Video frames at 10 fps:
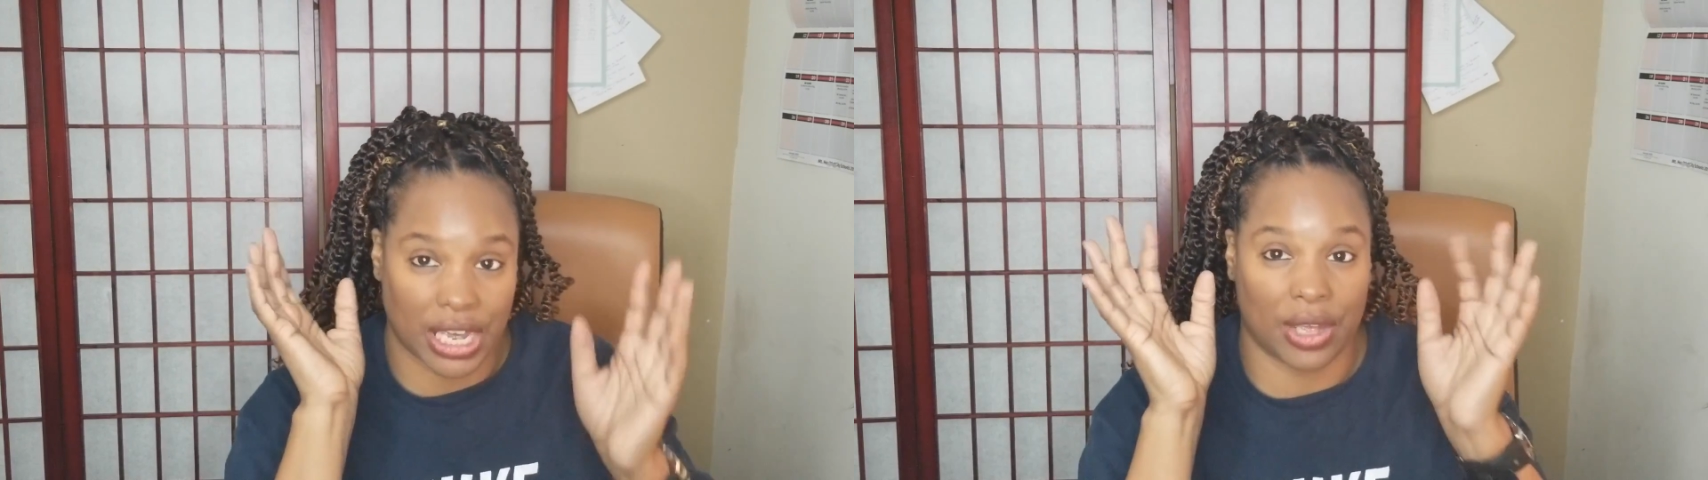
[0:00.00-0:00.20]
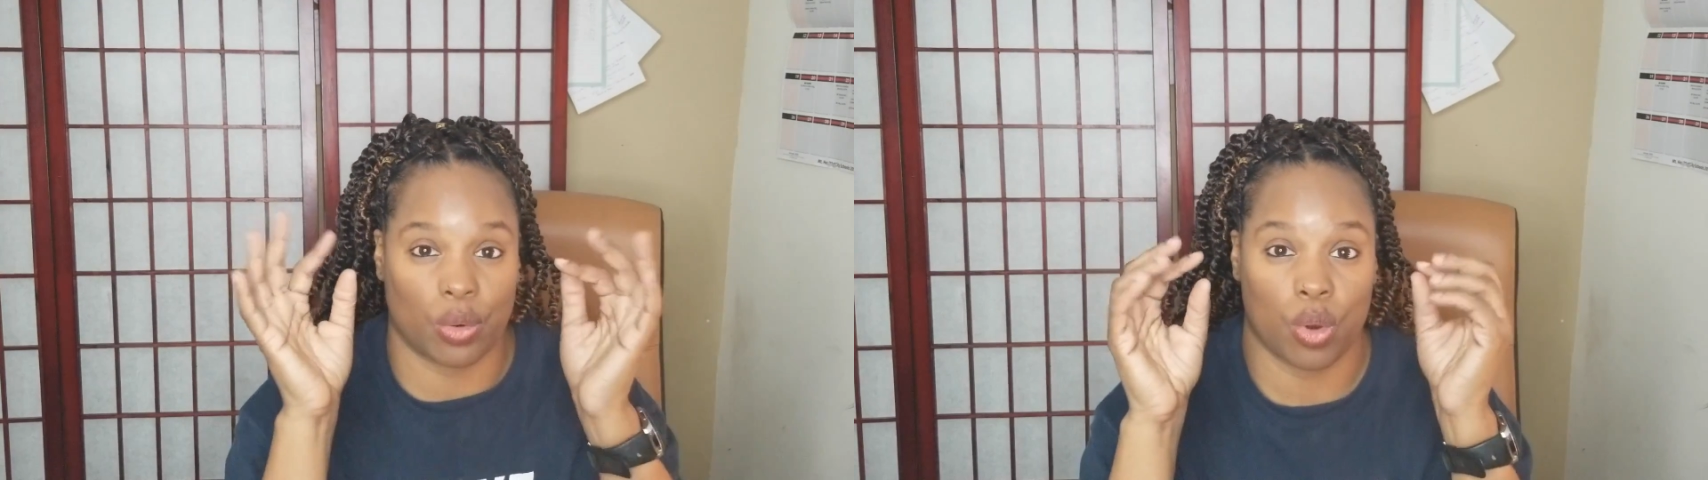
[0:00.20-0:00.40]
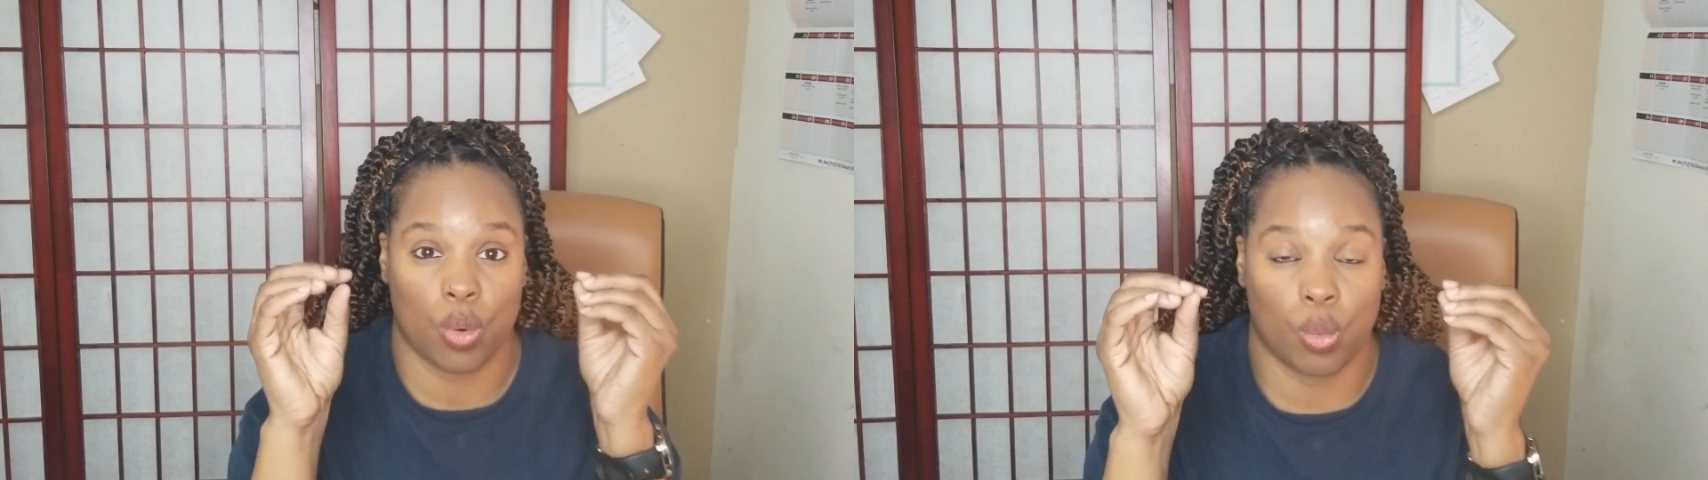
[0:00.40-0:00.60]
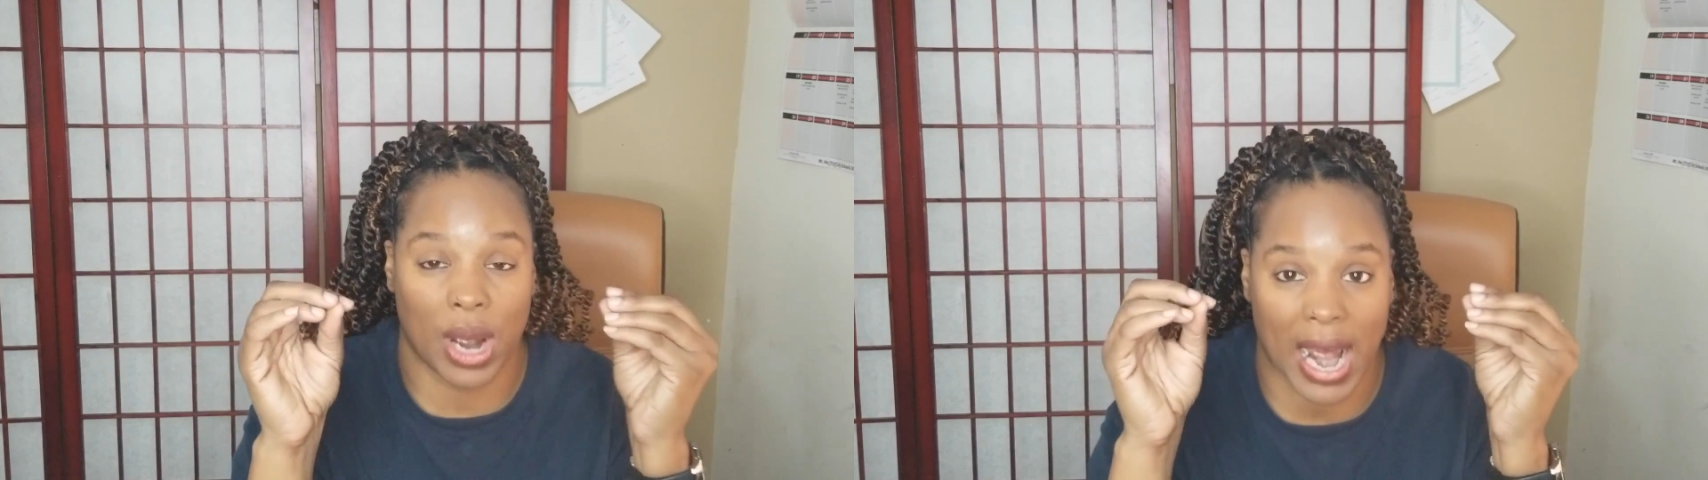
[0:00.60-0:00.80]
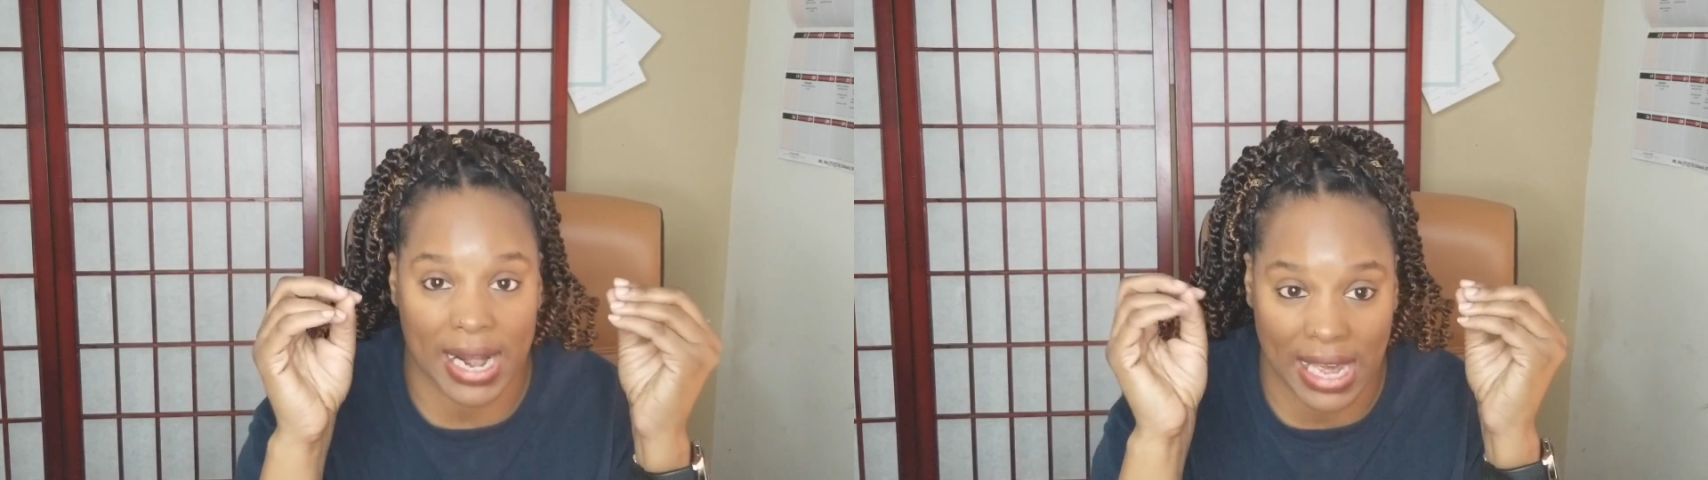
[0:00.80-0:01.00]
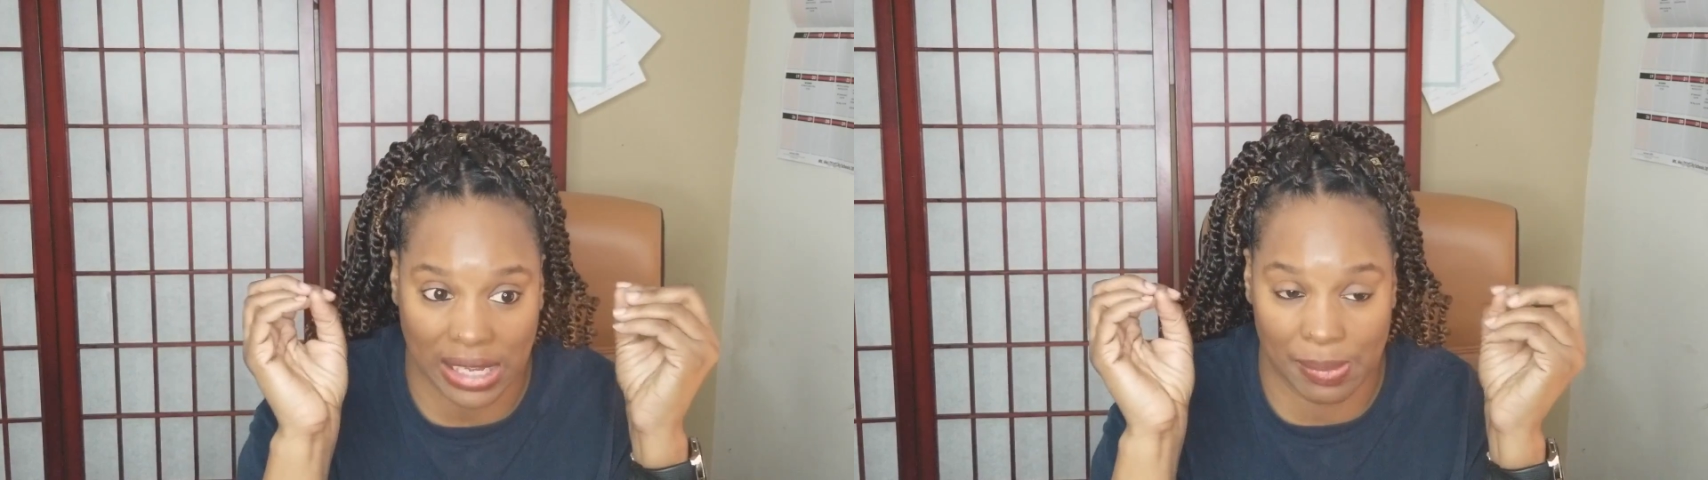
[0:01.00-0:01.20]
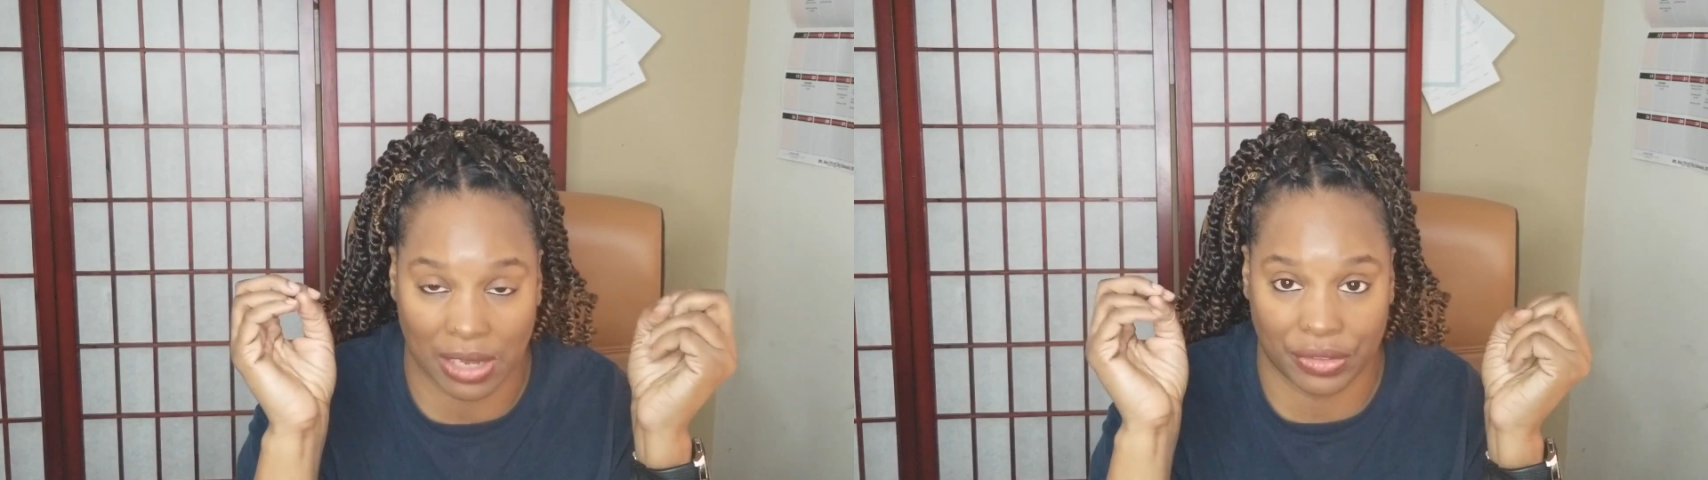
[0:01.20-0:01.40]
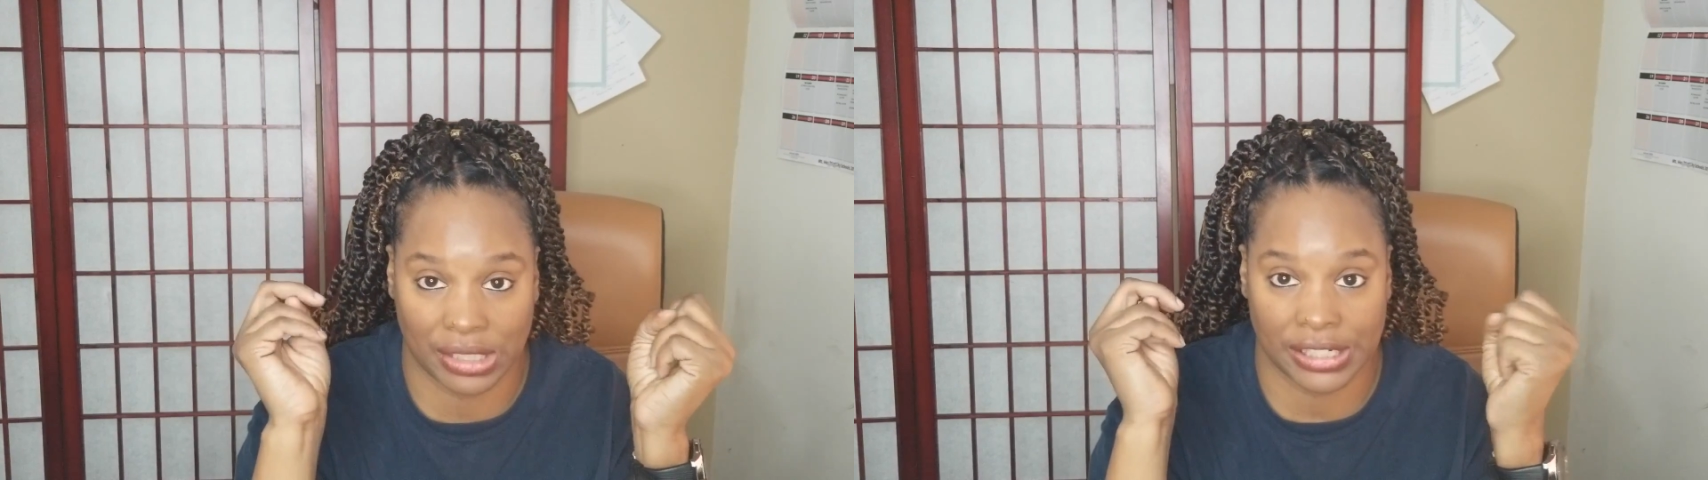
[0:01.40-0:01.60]
Now, what I like
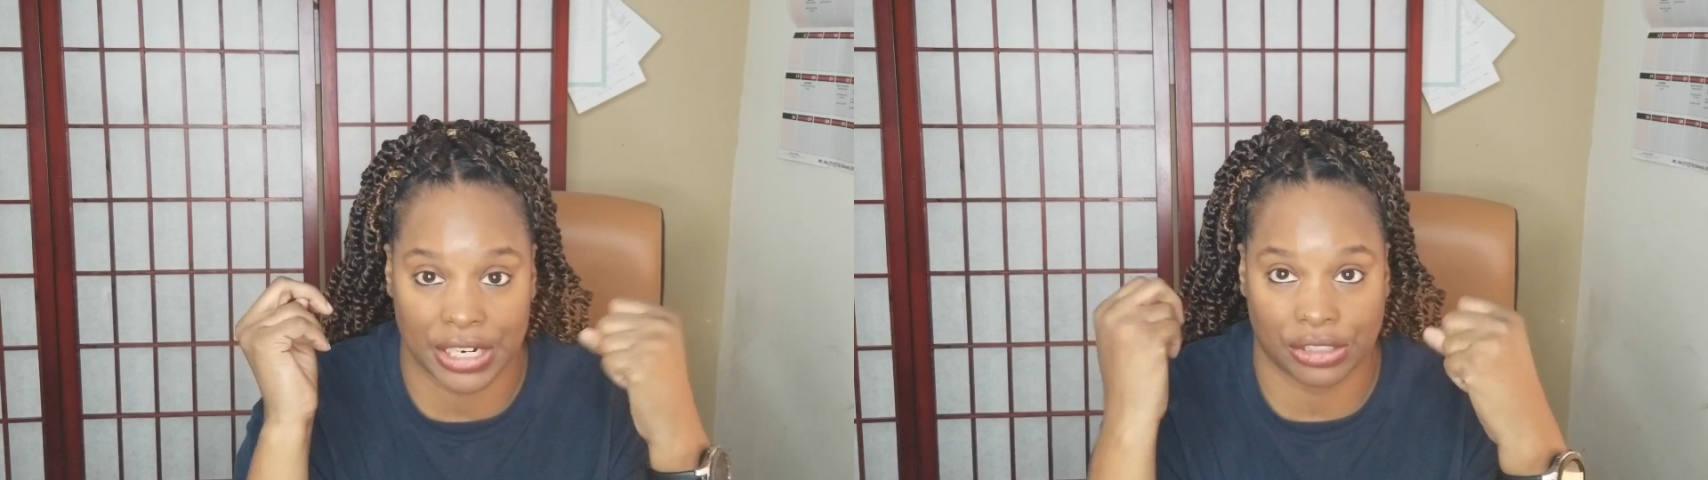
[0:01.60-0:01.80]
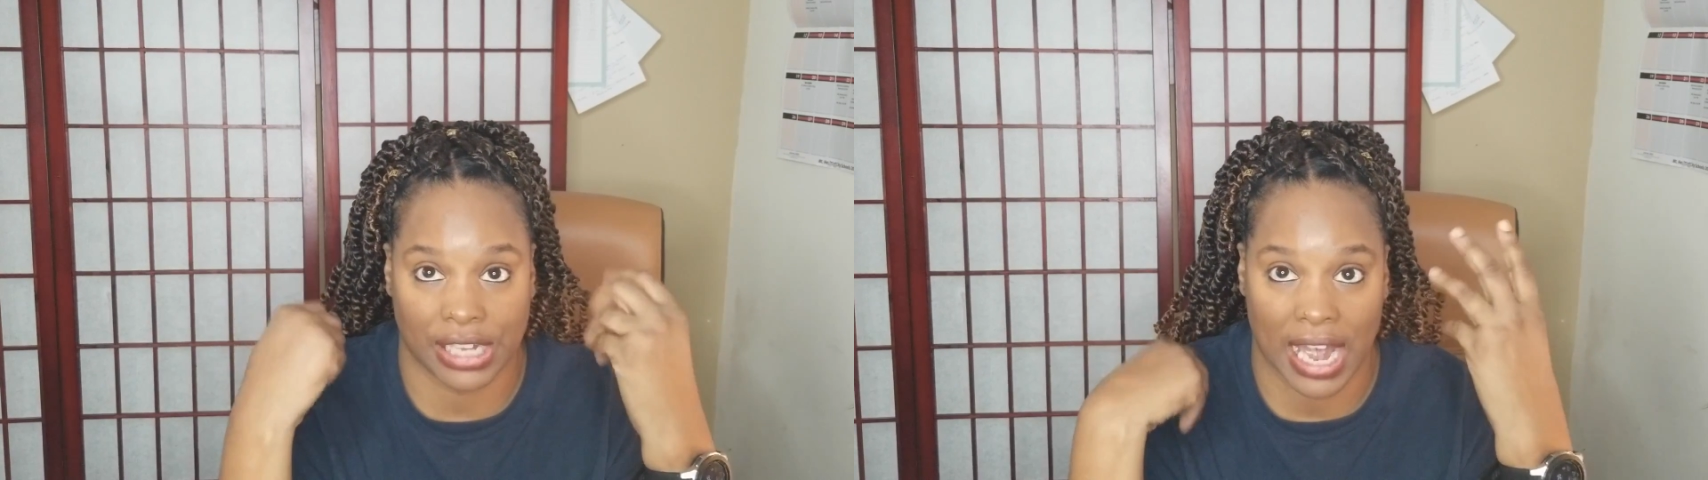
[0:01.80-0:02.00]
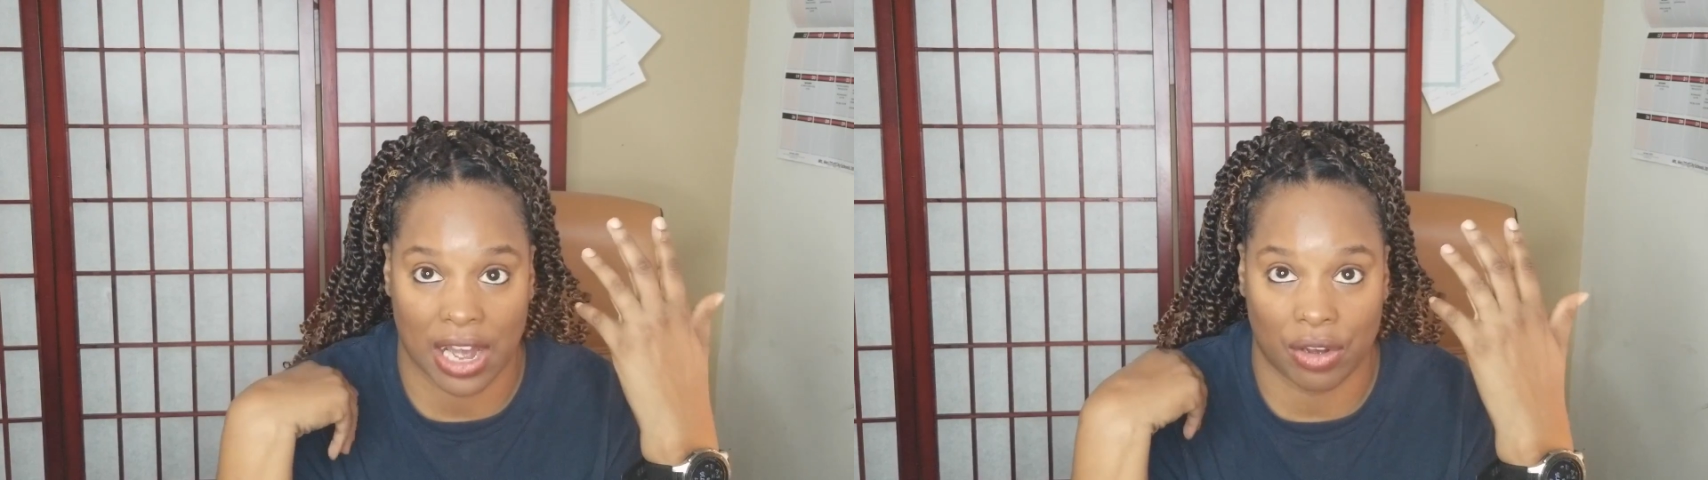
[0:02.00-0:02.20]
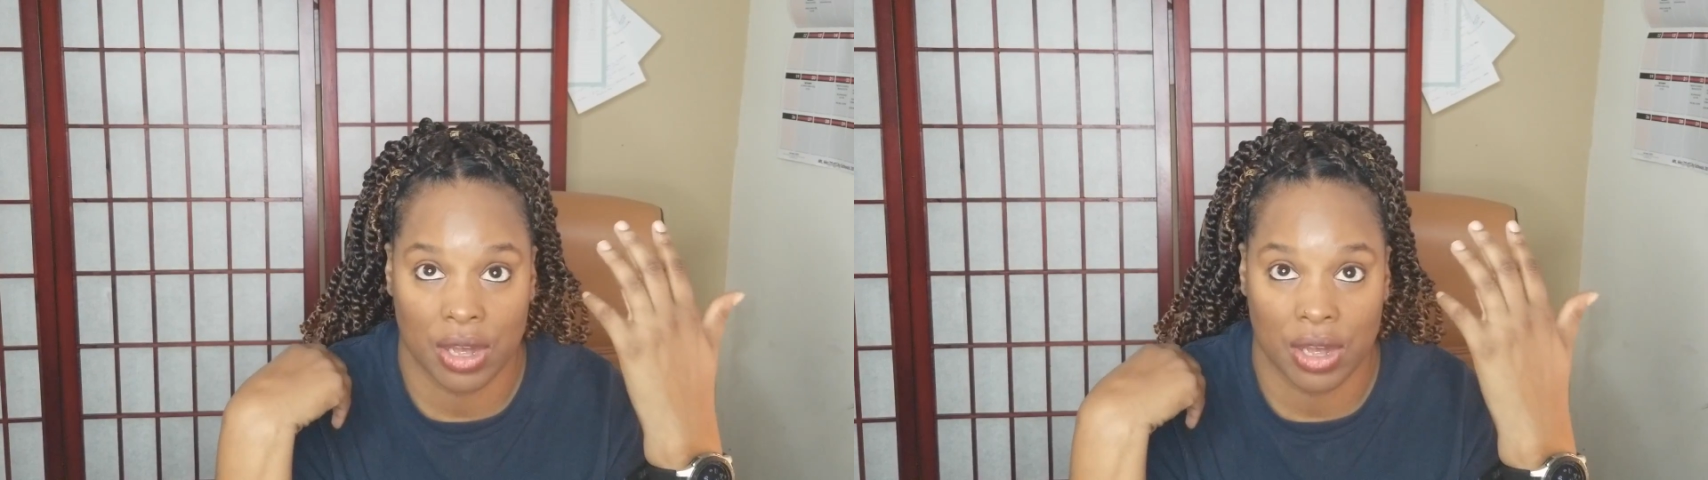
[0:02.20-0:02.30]
about this hairstyle